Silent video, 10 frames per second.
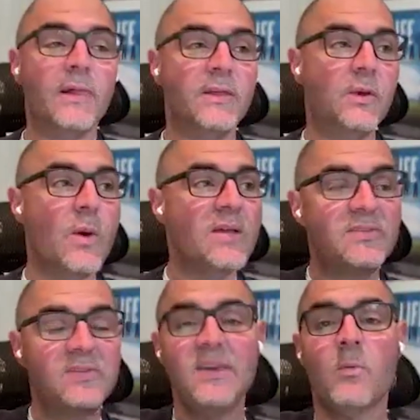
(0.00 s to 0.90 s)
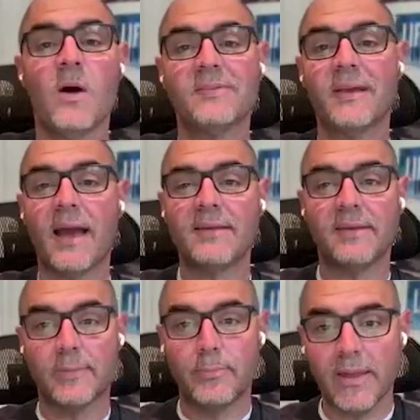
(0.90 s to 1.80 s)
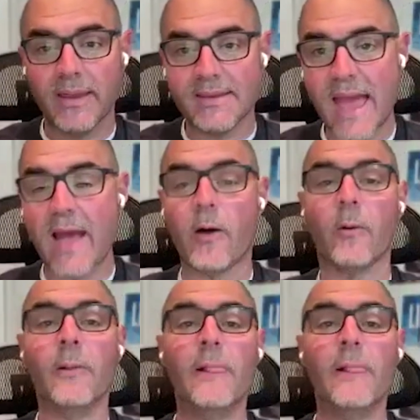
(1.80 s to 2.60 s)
Yeah. USC wants the guys that can play now.